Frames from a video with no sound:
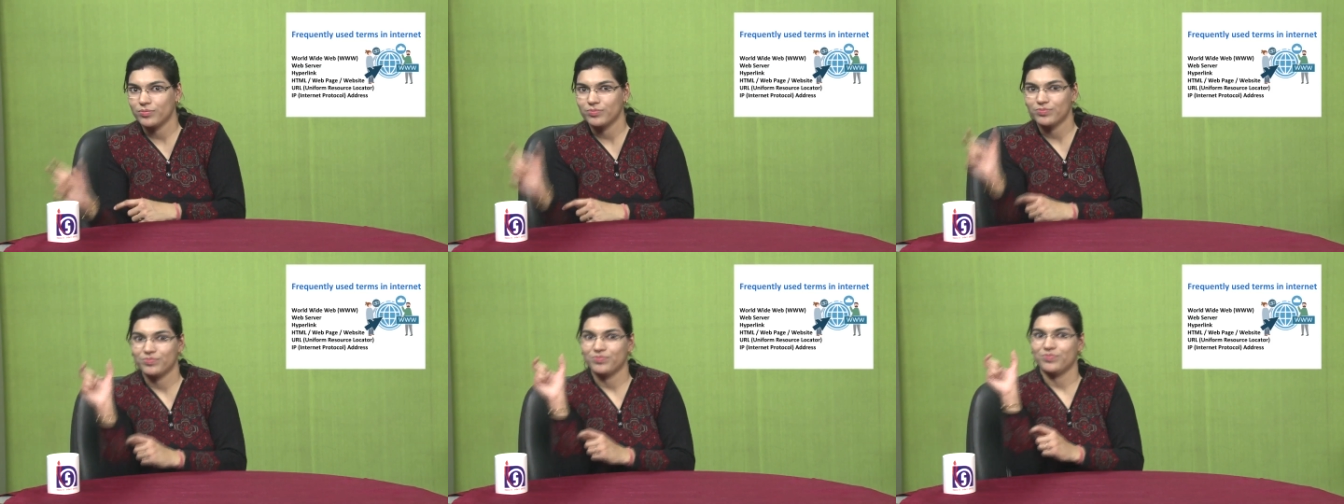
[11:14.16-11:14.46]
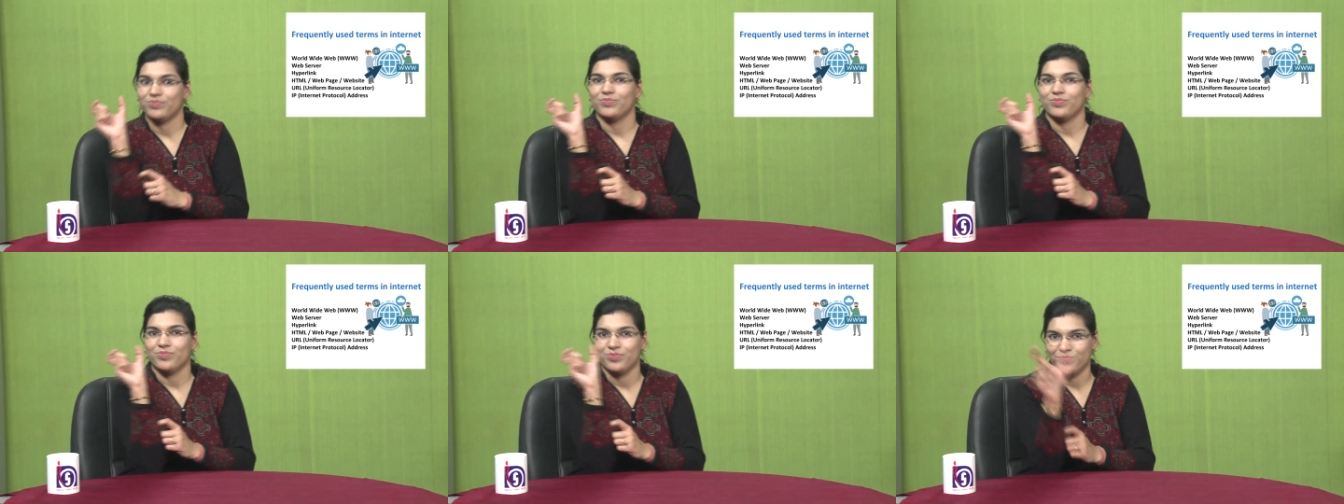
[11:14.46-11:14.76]

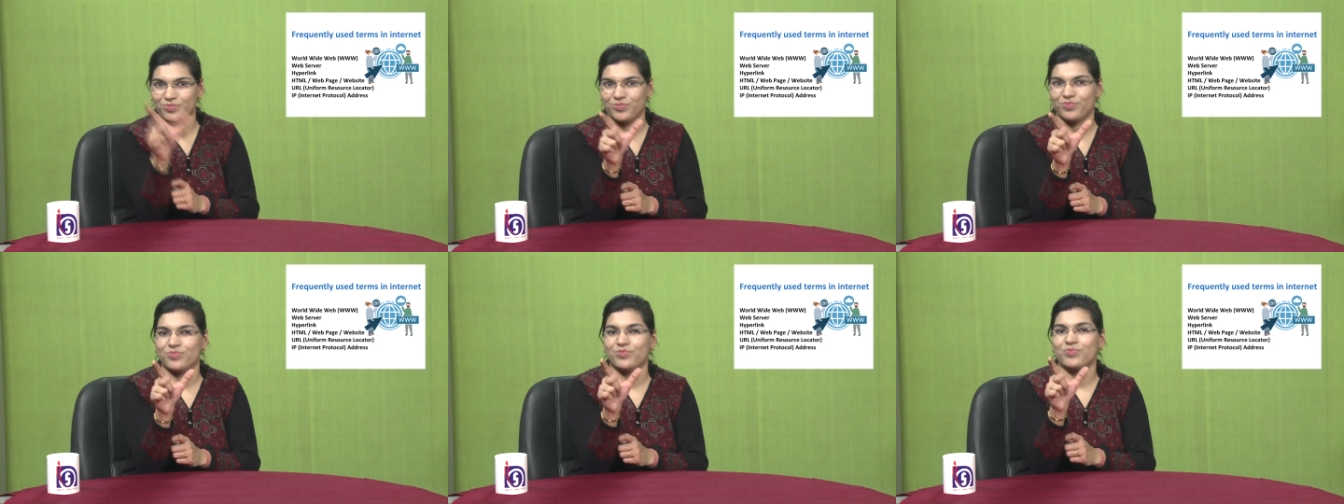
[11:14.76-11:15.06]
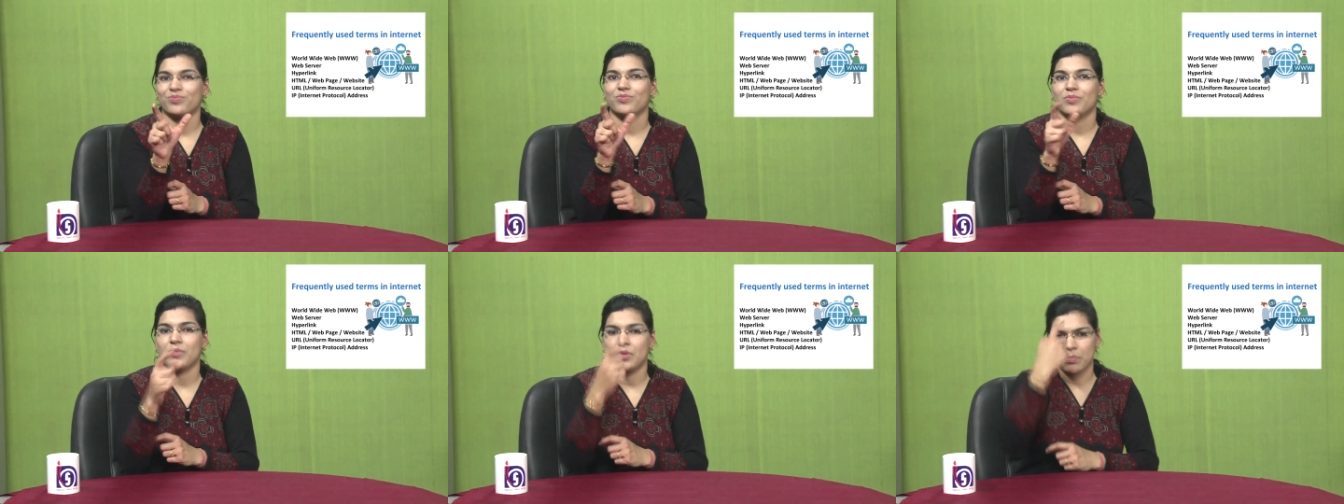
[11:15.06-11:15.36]
Wi-Fi
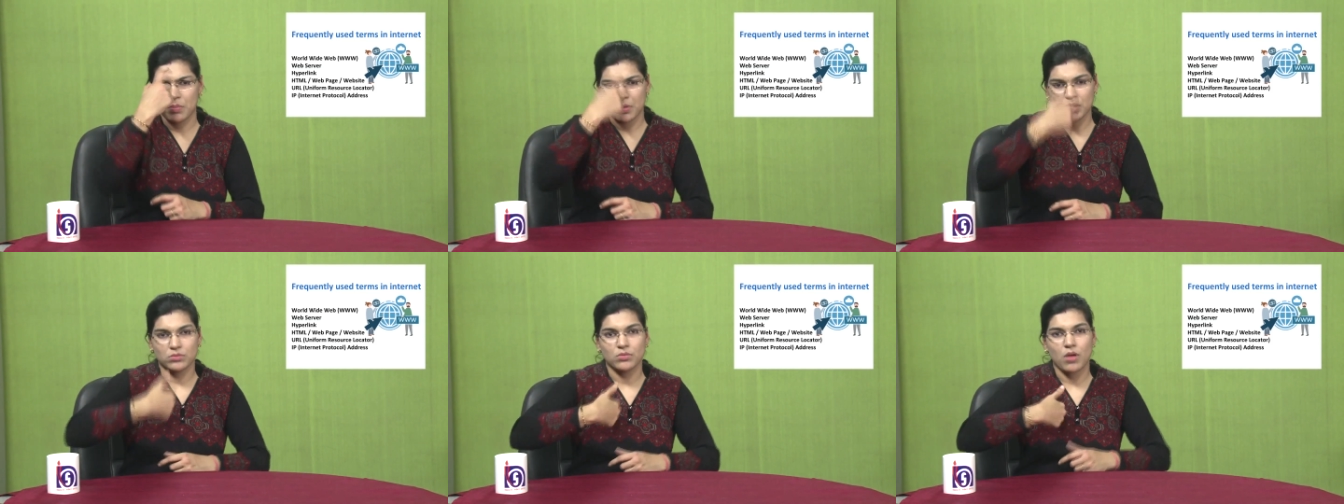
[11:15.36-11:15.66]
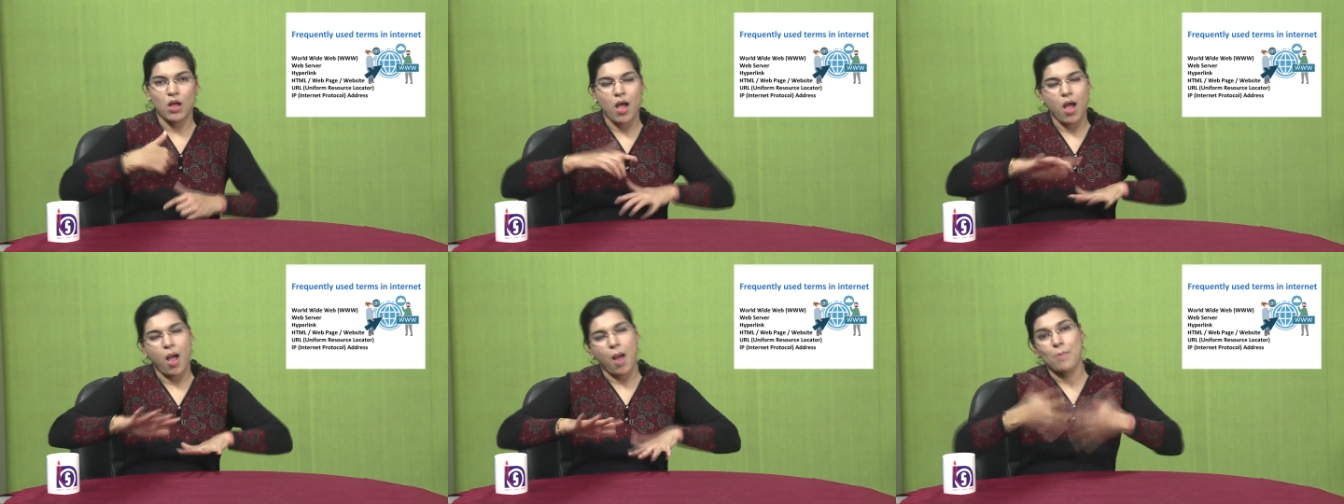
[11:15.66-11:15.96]
or the
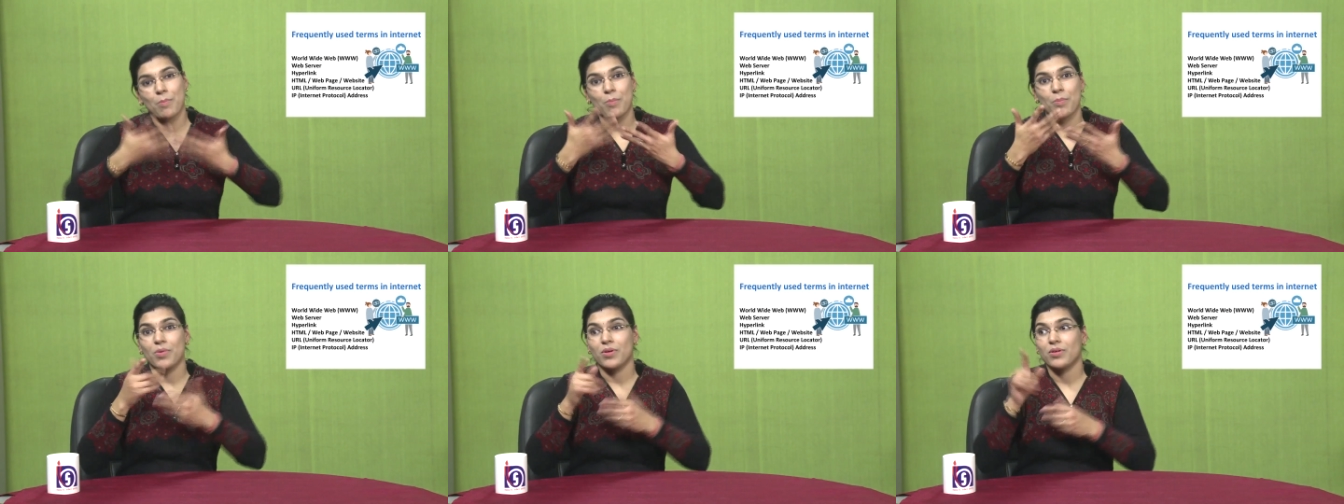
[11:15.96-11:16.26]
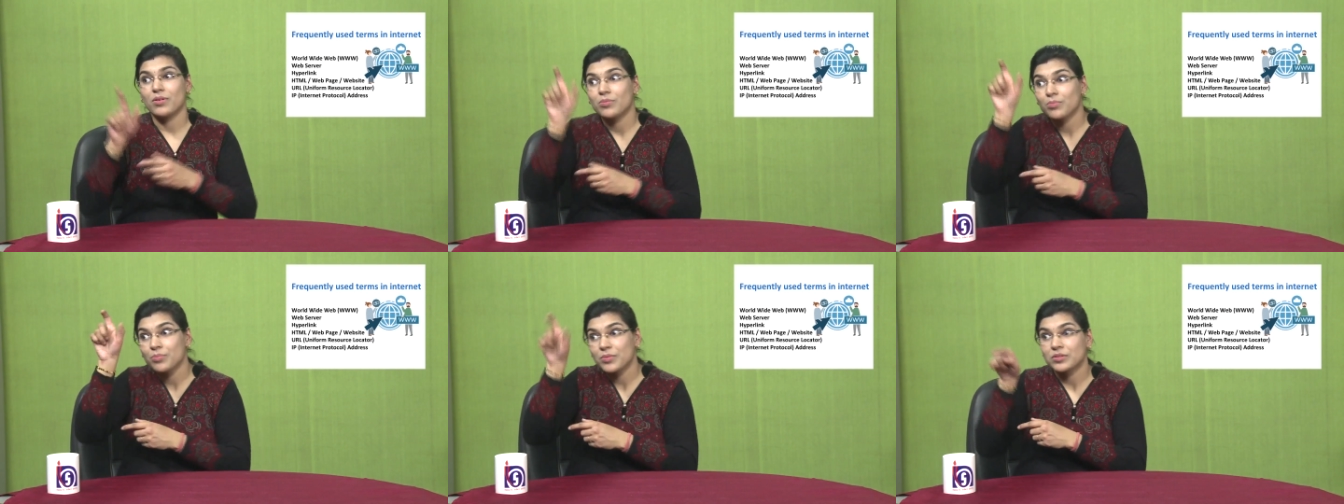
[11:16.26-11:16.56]
internet
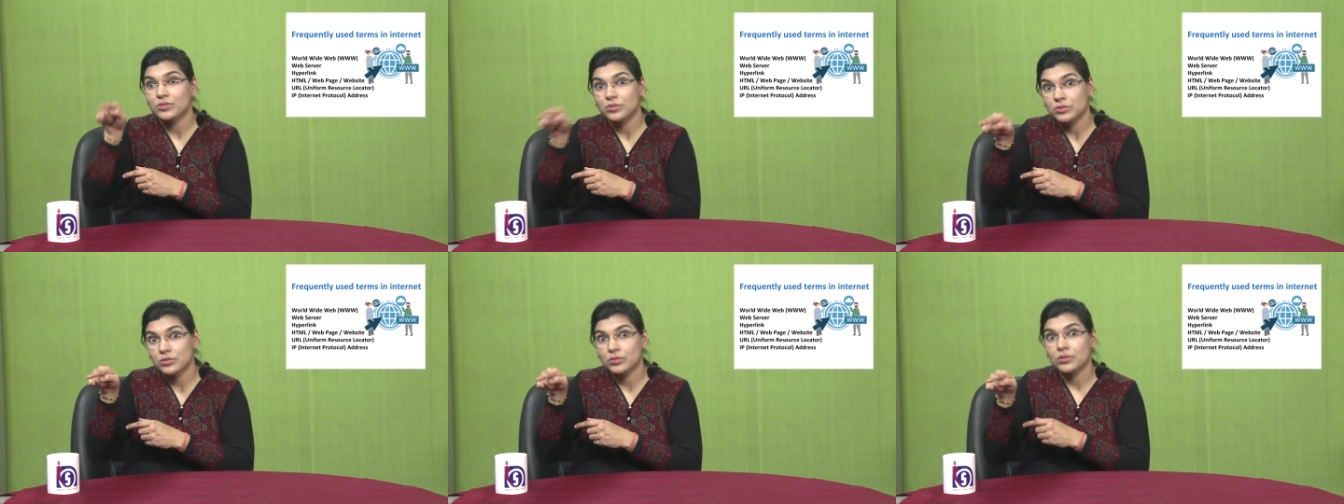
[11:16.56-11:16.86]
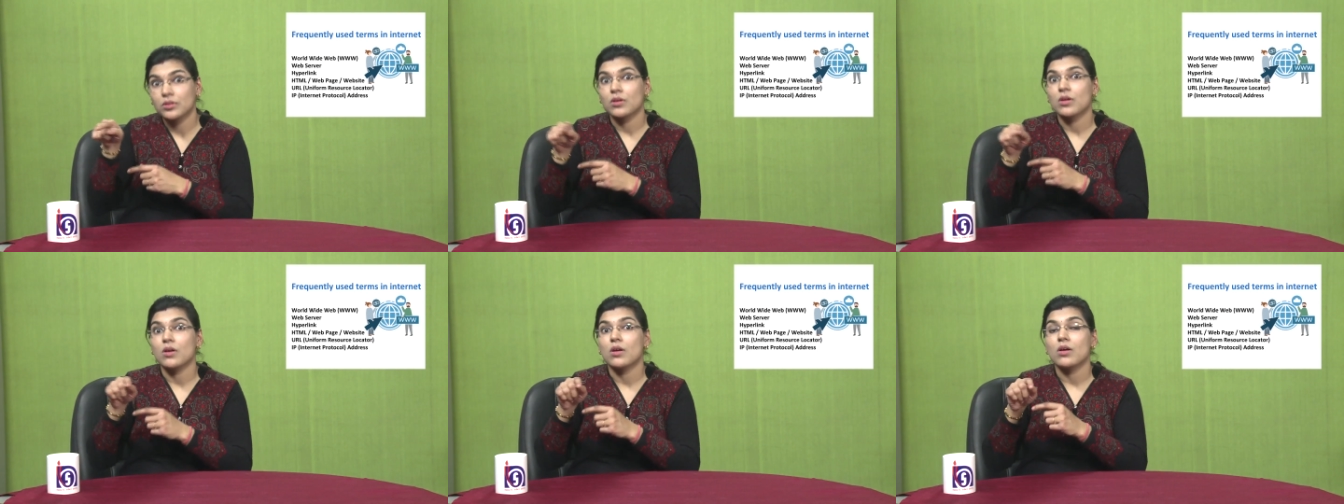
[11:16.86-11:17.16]
connection that you're
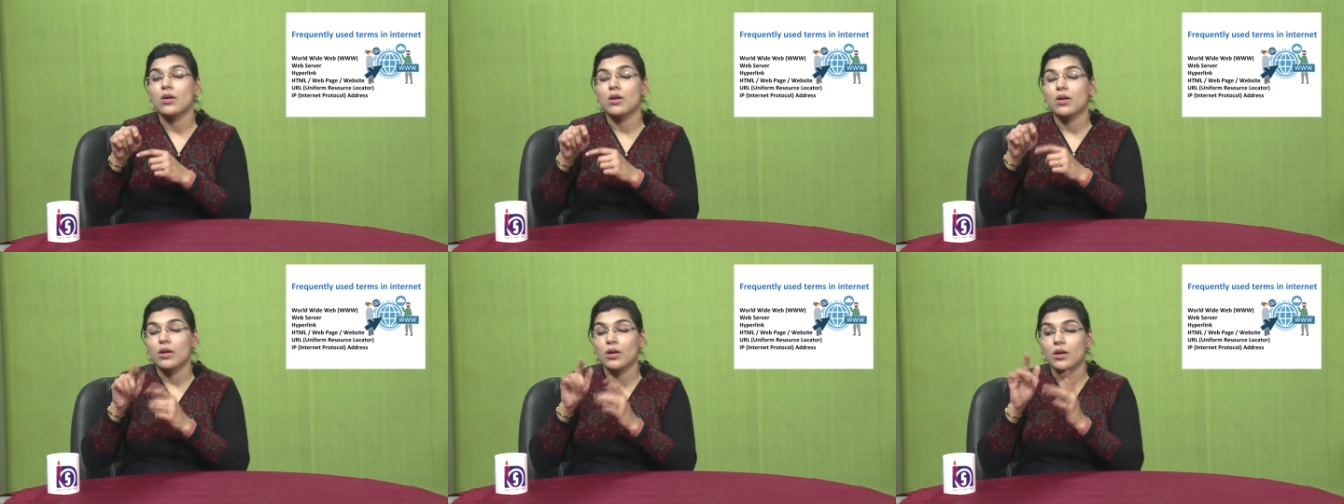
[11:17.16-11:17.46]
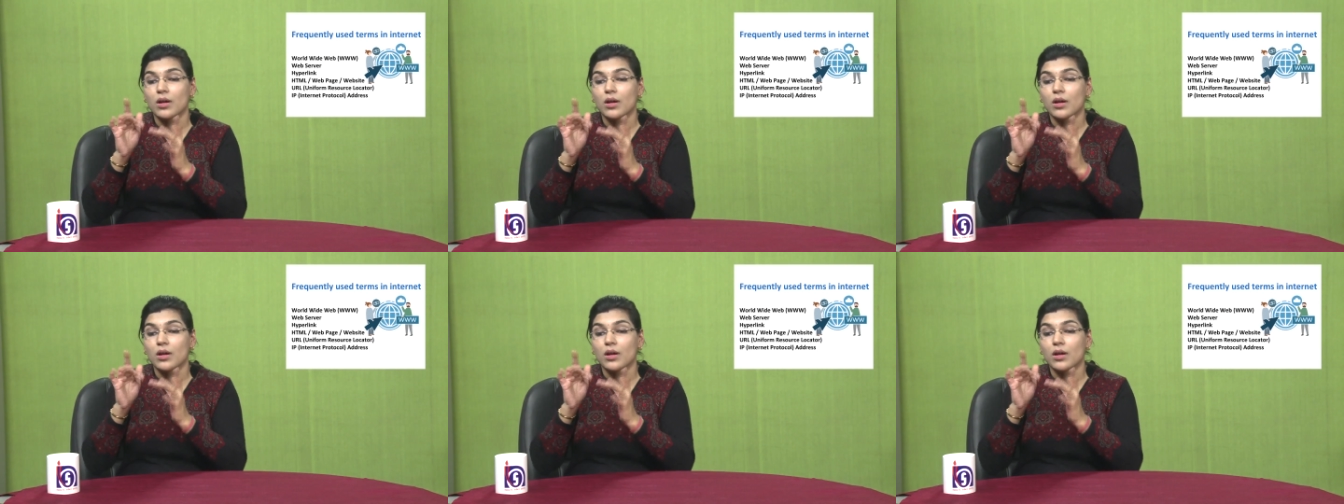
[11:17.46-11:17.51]
using.